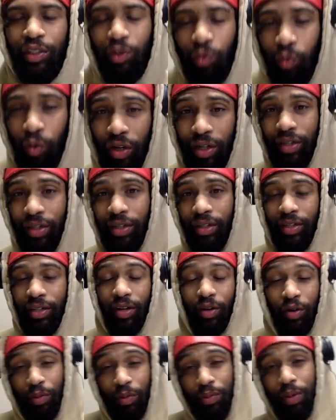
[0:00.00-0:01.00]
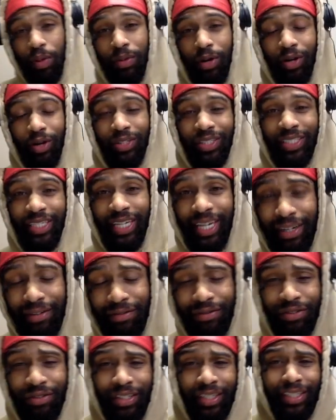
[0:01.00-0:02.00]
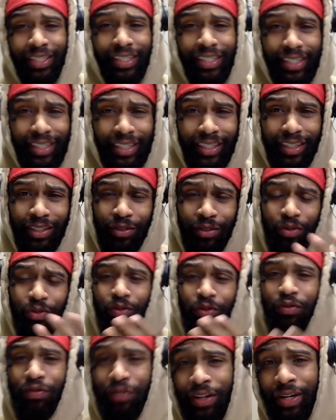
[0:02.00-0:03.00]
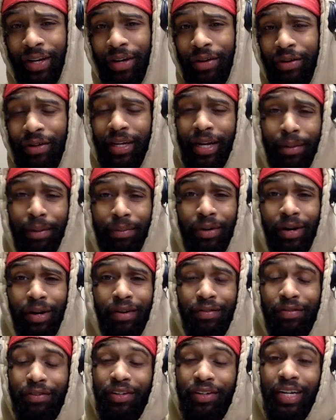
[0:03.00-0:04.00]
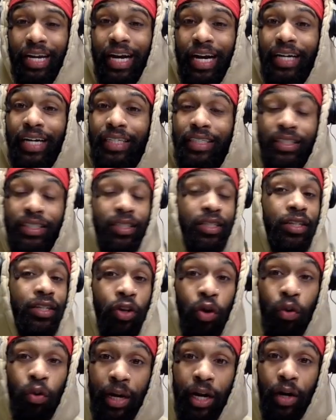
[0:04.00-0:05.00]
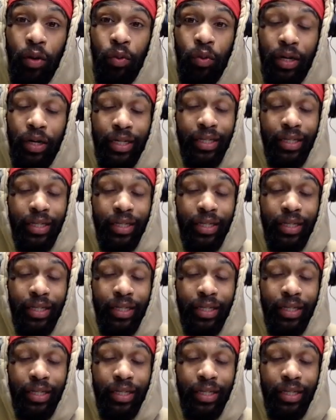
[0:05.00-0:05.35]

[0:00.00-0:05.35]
One, I want to put my all to every single video that I put out for you guys, no matter what.